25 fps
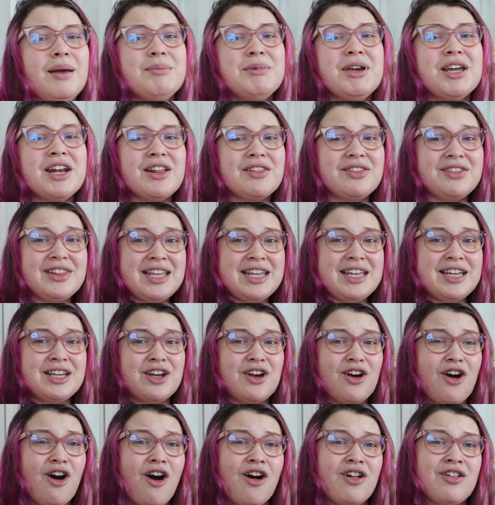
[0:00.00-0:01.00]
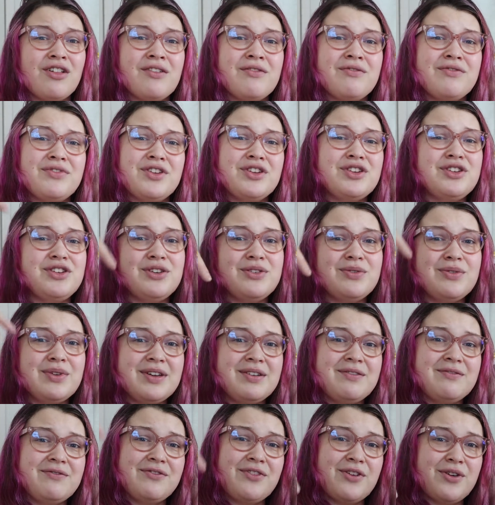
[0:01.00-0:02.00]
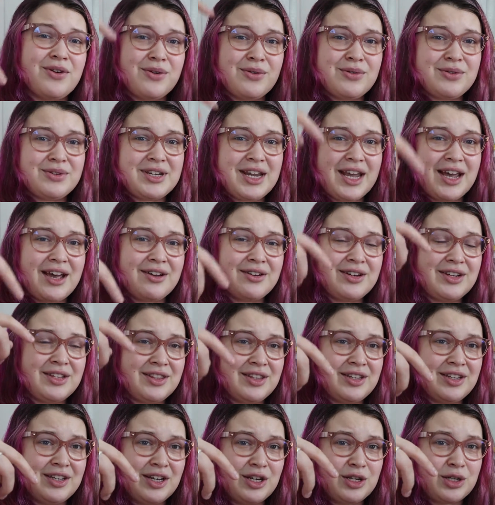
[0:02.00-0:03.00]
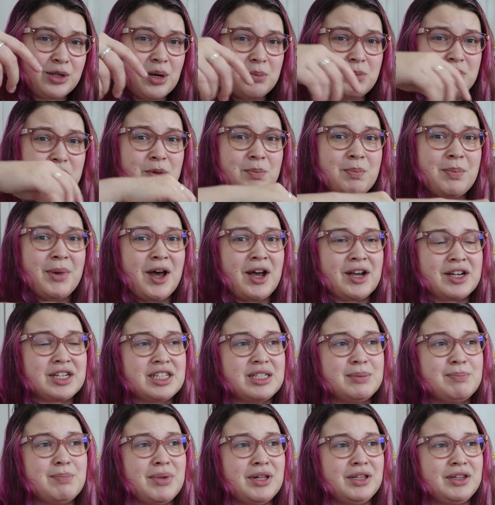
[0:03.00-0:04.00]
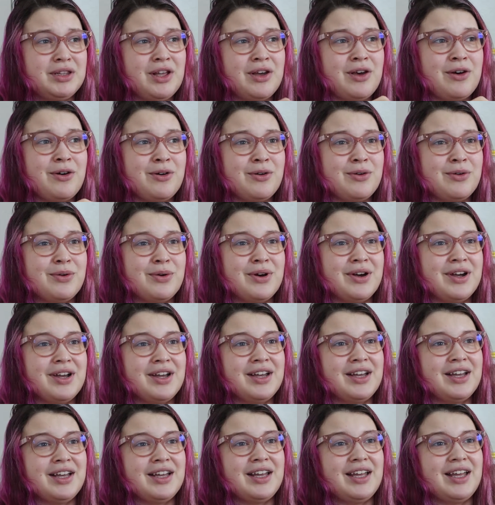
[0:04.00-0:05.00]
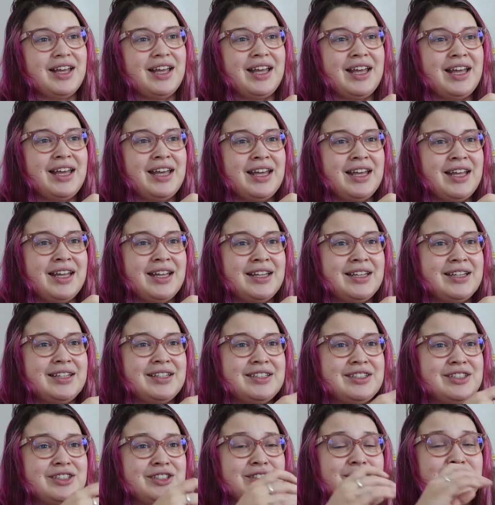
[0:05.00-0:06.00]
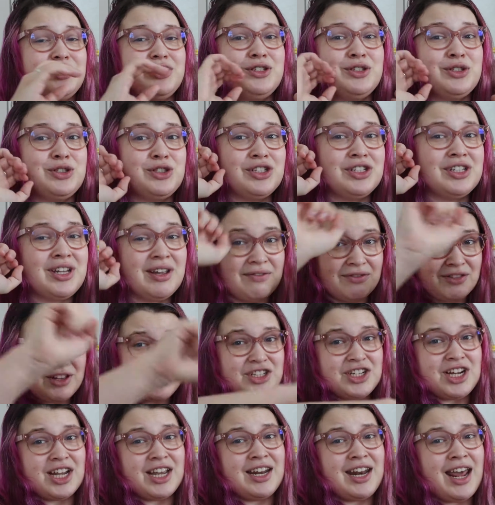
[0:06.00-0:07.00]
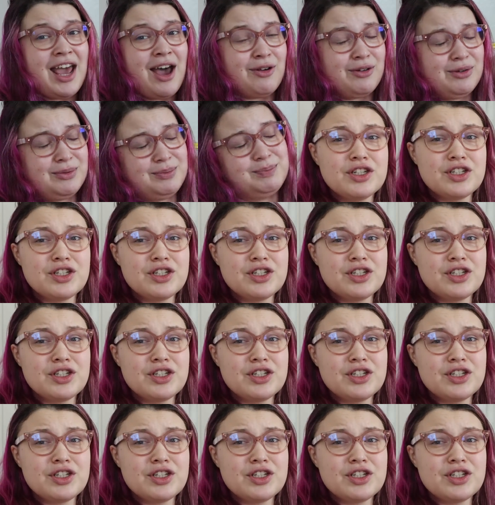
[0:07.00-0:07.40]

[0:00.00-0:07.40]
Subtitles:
I'm gonna link all of the new info down in the description box below, and you should definitely check it out.